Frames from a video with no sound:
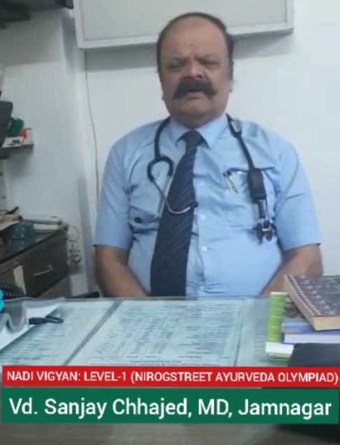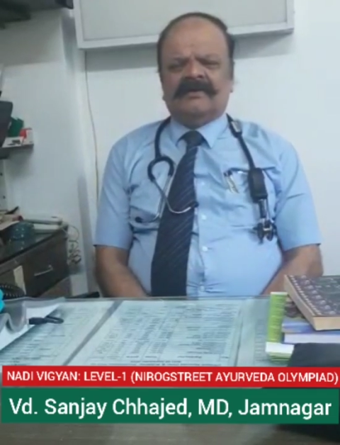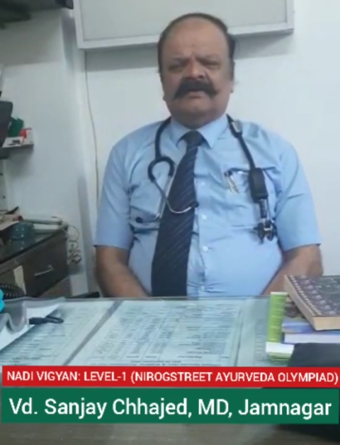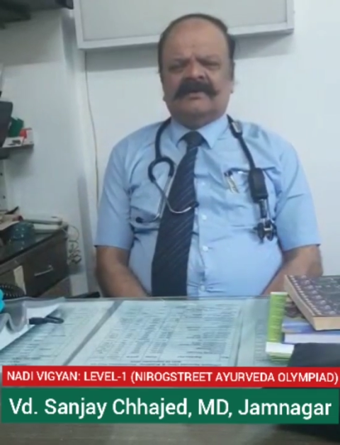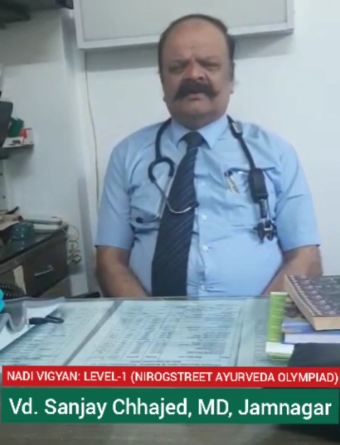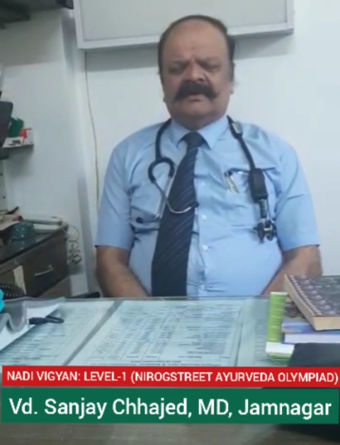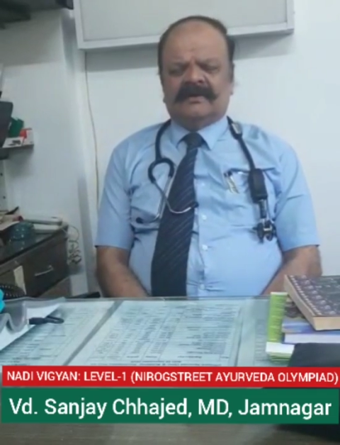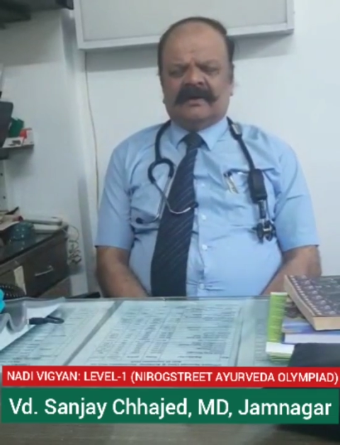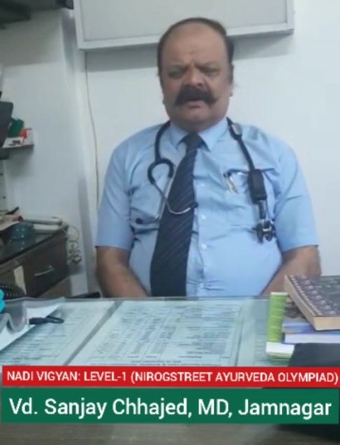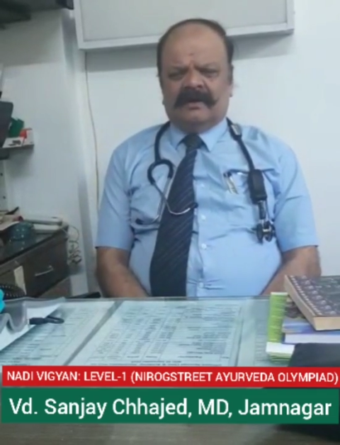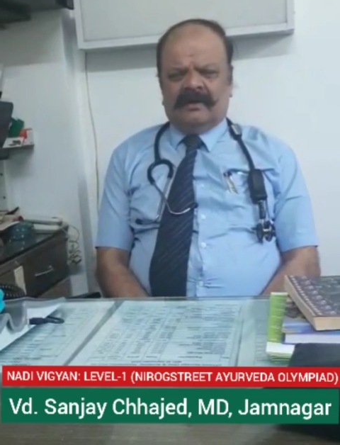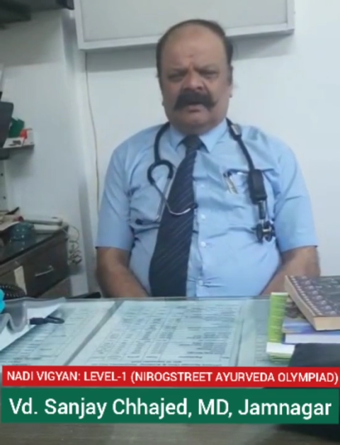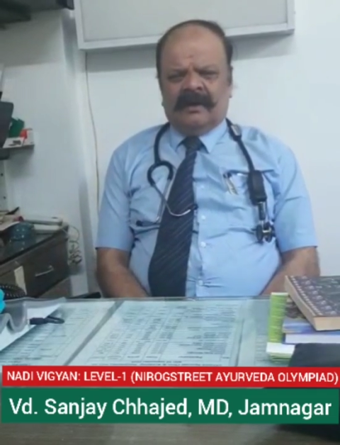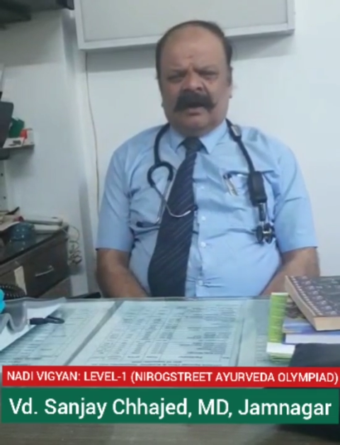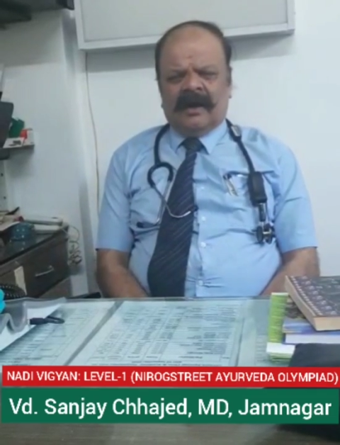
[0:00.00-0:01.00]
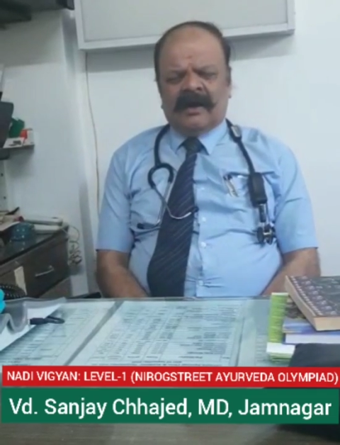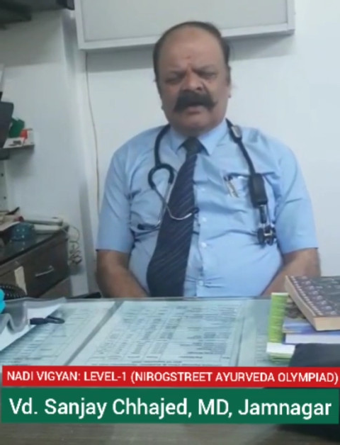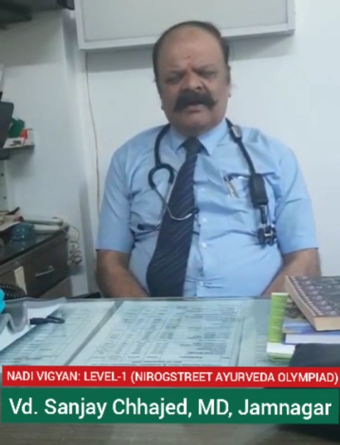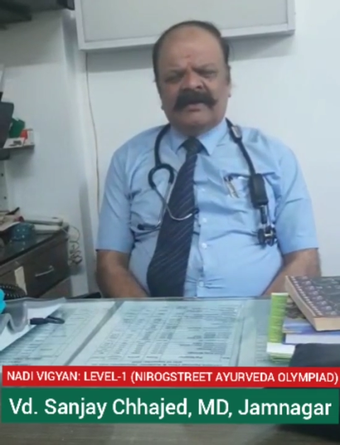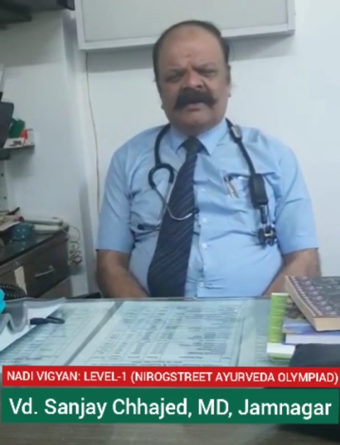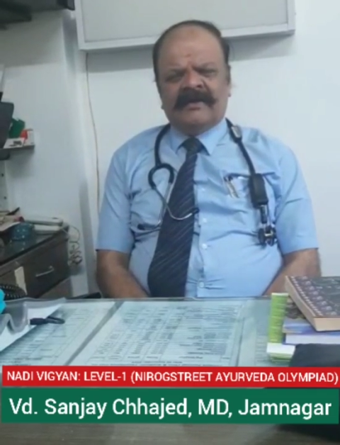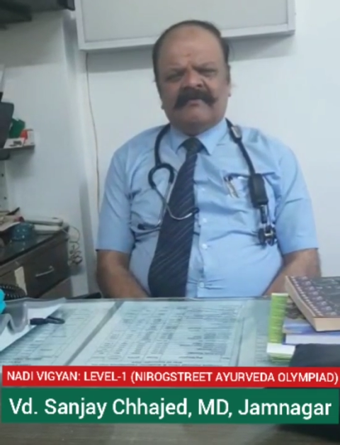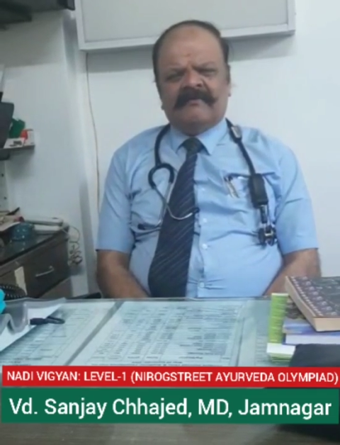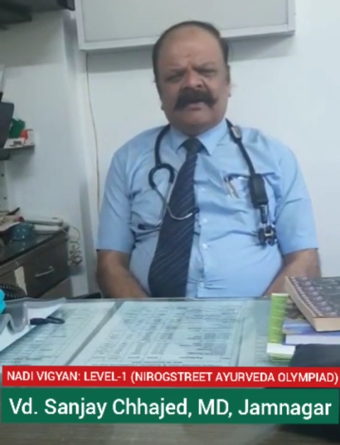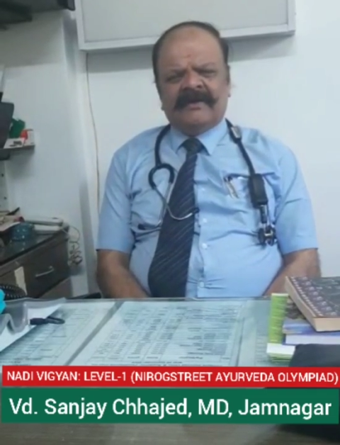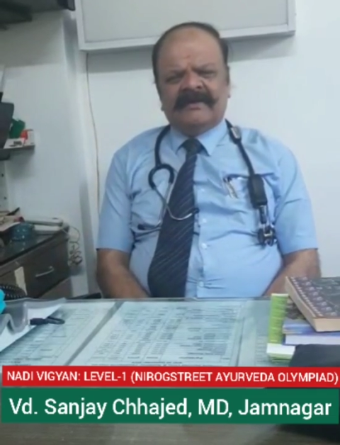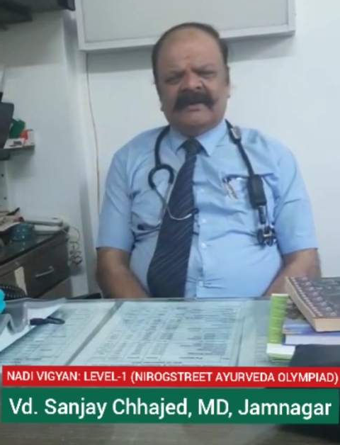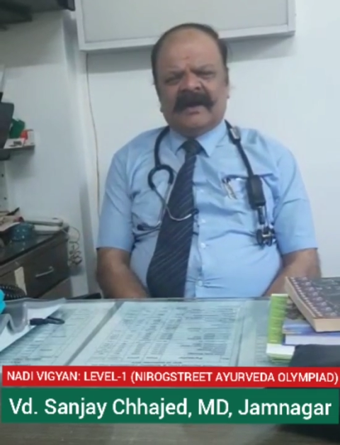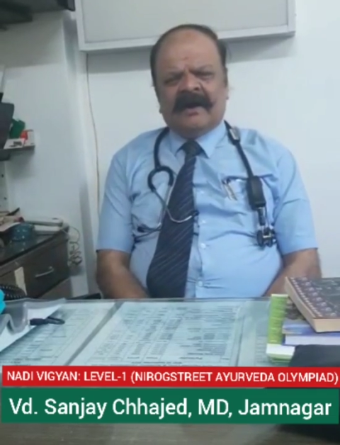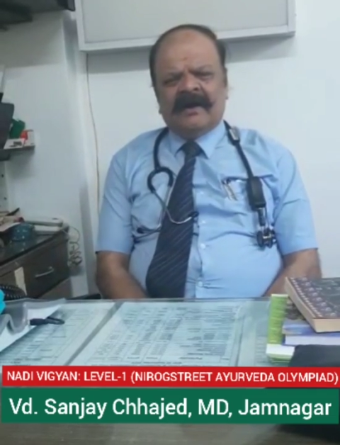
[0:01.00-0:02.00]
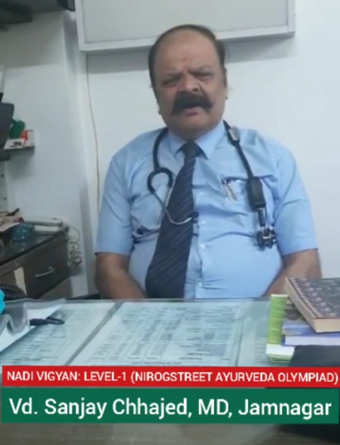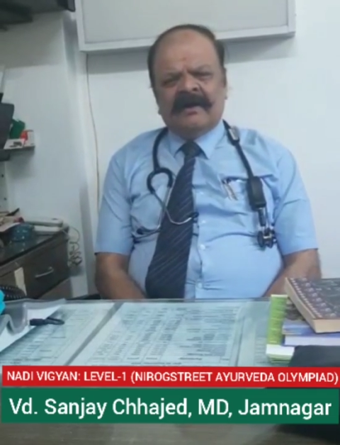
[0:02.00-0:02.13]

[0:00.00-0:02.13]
the earlier Vaidya